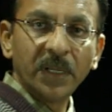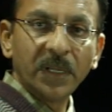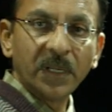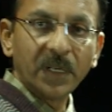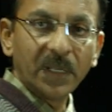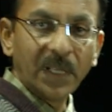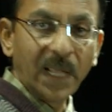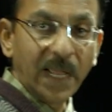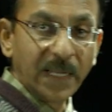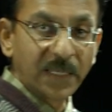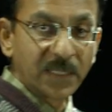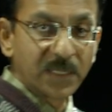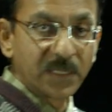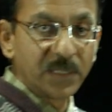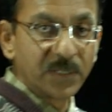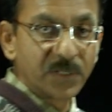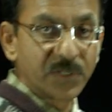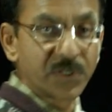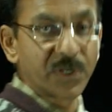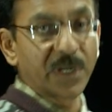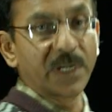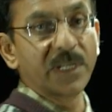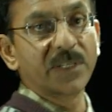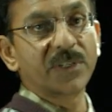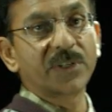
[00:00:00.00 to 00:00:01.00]
like
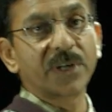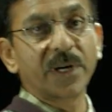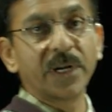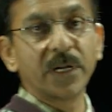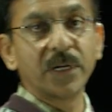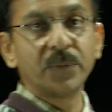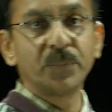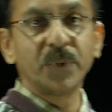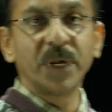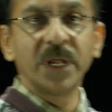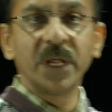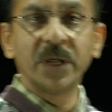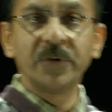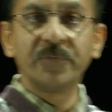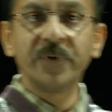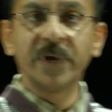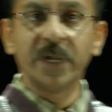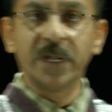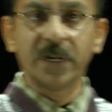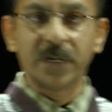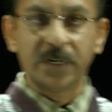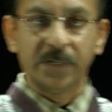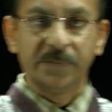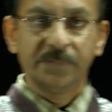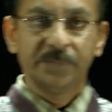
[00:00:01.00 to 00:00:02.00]
stress strain behavior
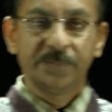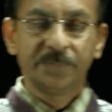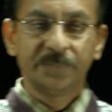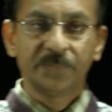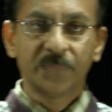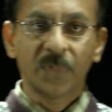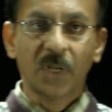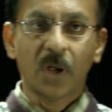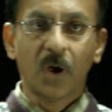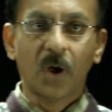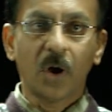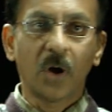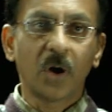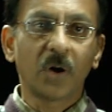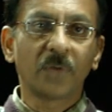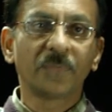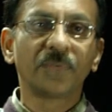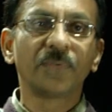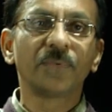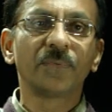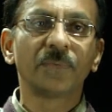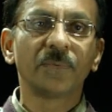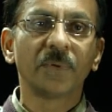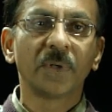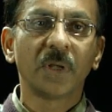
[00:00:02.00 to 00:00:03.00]
of
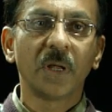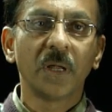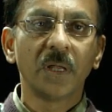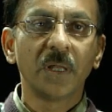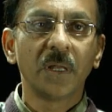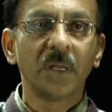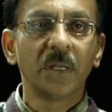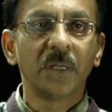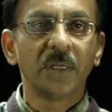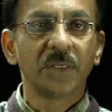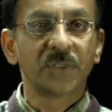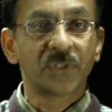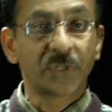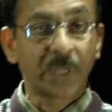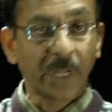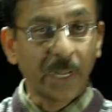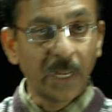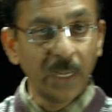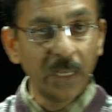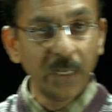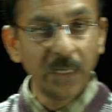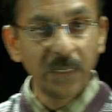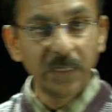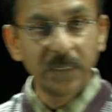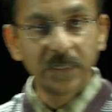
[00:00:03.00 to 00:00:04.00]

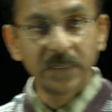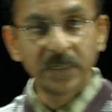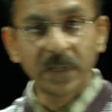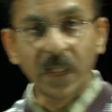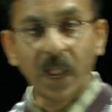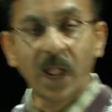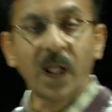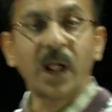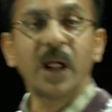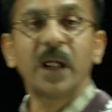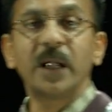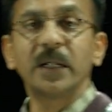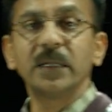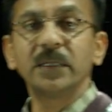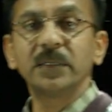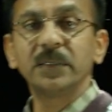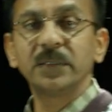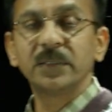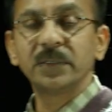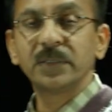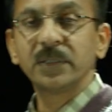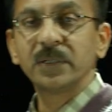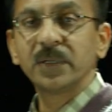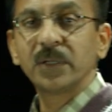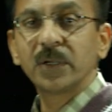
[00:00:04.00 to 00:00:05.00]
steel and
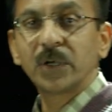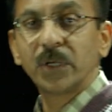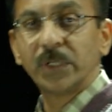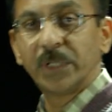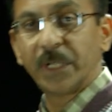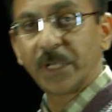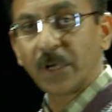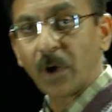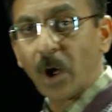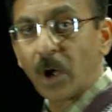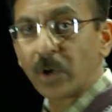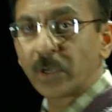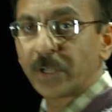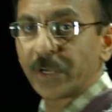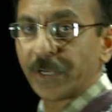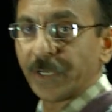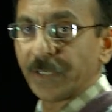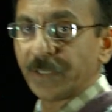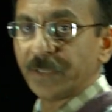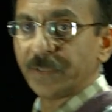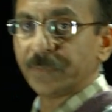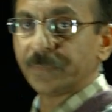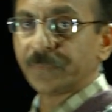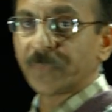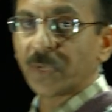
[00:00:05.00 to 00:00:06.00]
the concrete,
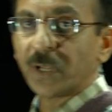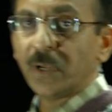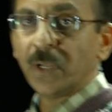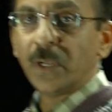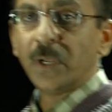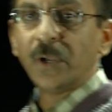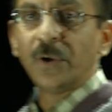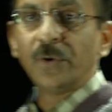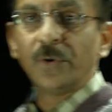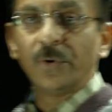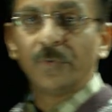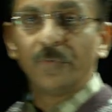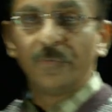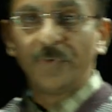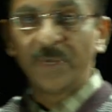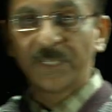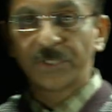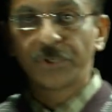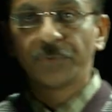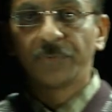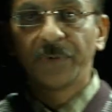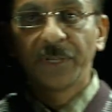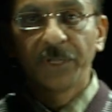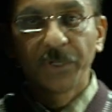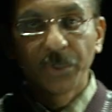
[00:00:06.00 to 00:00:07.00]
which
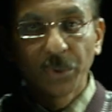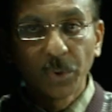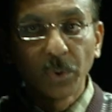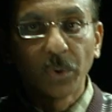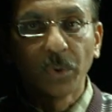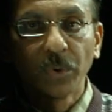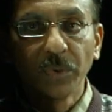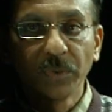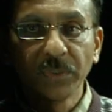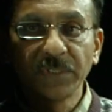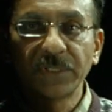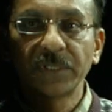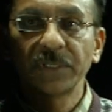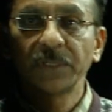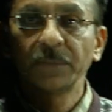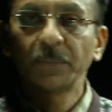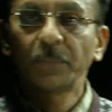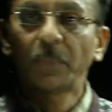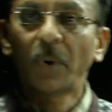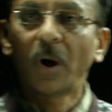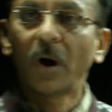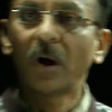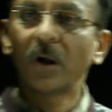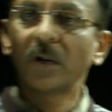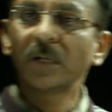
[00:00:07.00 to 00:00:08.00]
we use
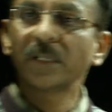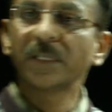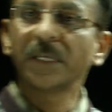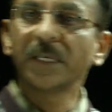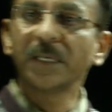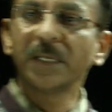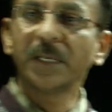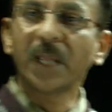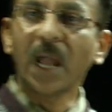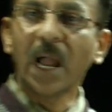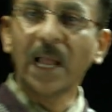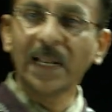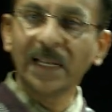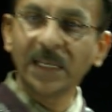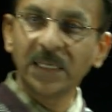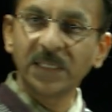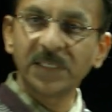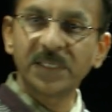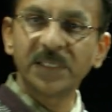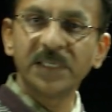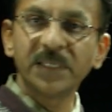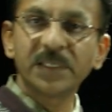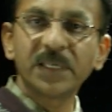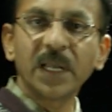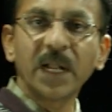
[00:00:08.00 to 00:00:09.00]
for the
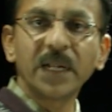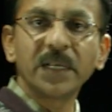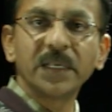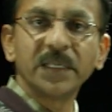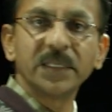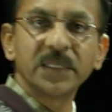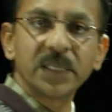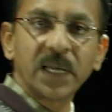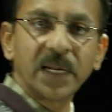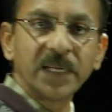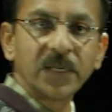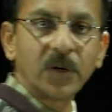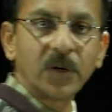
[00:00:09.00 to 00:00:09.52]
analysis and design